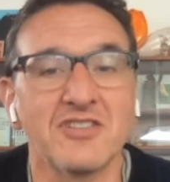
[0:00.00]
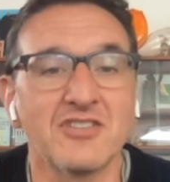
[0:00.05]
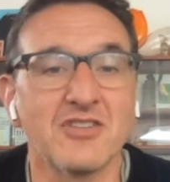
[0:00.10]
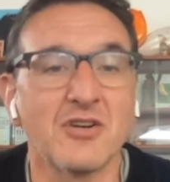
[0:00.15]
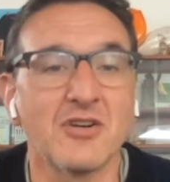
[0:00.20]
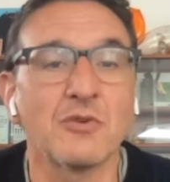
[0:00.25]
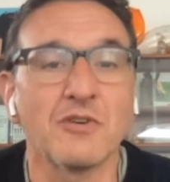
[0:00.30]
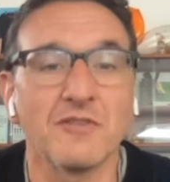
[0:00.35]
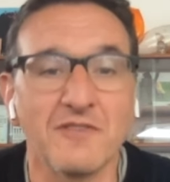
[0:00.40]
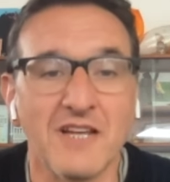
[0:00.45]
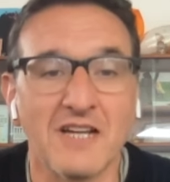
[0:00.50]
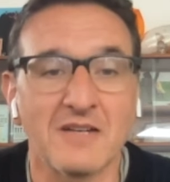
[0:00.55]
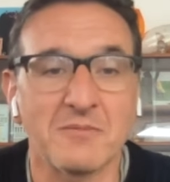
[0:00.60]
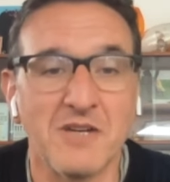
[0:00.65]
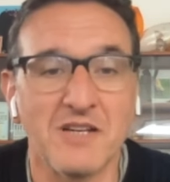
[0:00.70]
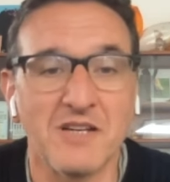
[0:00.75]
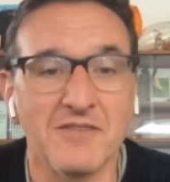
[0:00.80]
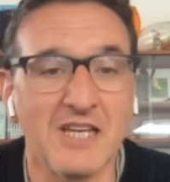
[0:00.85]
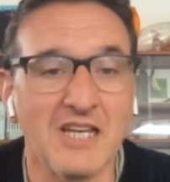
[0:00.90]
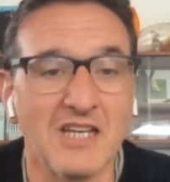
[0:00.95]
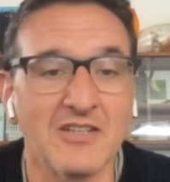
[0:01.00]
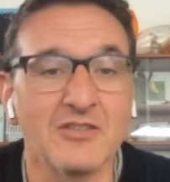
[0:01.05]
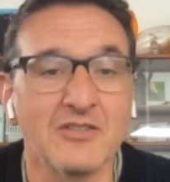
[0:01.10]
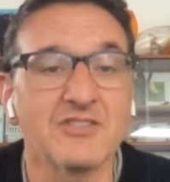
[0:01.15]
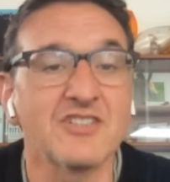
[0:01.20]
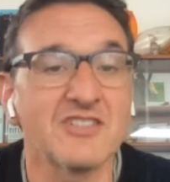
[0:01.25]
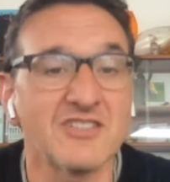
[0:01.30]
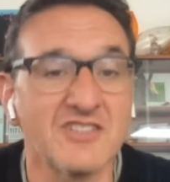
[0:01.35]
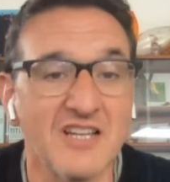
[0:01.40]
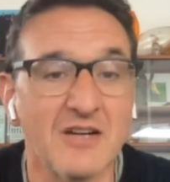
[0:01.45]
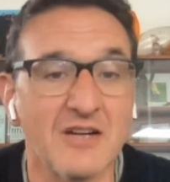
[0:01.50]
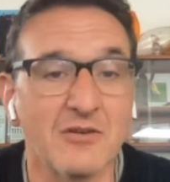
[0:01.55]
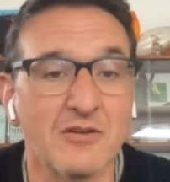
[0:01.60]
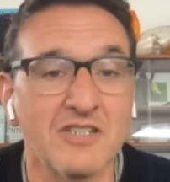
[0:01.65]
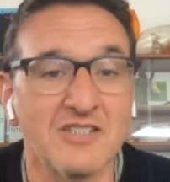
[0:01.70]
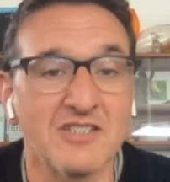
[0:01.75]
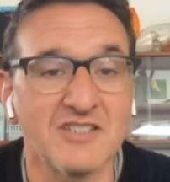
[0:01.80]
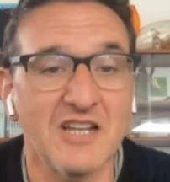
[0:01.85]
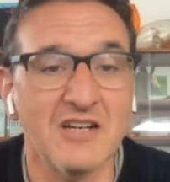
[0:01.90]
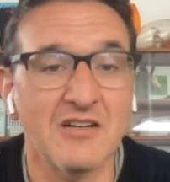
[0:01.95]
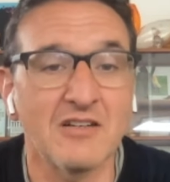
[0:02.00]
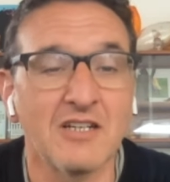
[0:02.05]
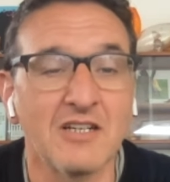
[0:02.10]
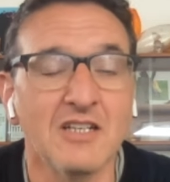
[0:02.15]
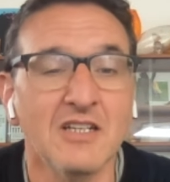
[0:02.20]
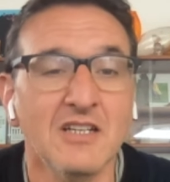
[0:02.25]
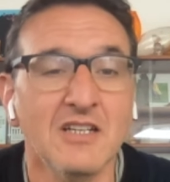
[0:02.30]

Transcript: that don't reflect my values, et cetera, et cetera.